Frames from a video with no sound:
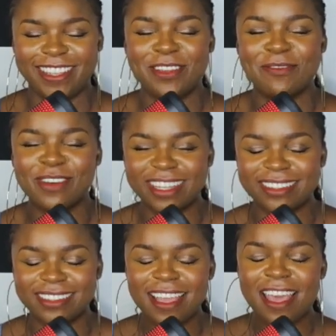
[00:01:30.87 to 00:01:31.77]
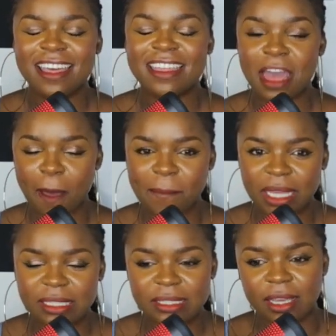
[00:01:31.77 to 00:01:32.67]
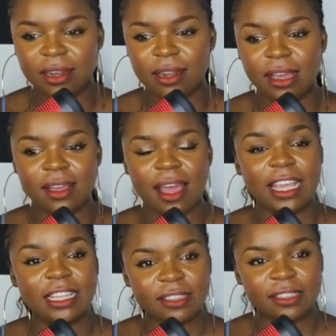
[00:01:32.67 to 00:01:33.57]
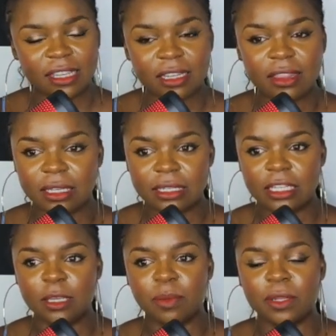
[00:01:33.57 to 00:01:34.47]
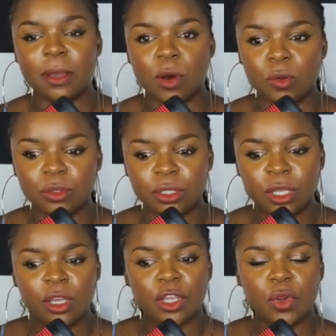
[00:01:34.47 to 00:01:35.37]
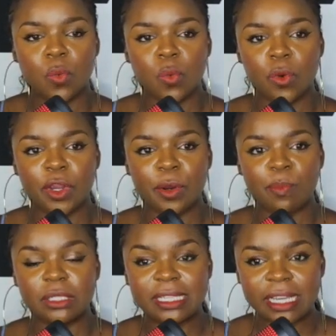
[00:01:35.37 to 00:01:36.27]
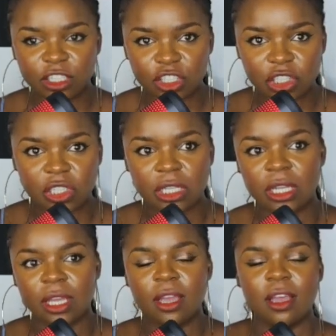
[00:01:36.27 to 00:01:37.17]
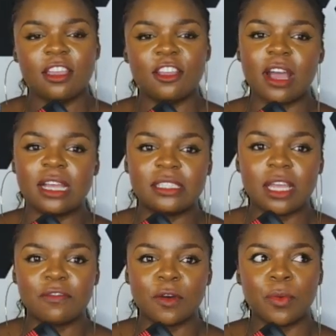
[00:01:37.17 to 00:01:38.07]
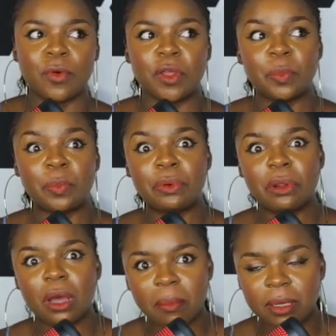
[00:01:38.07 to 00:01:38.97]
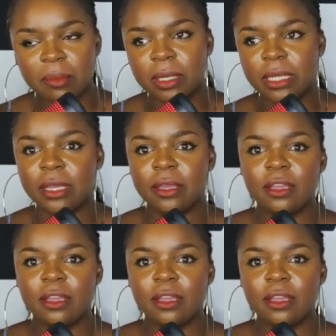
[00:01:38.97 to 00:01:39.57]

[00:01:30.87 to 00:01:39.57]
But that being said, I did think deeply about, where potentially, Asafa Paul probably,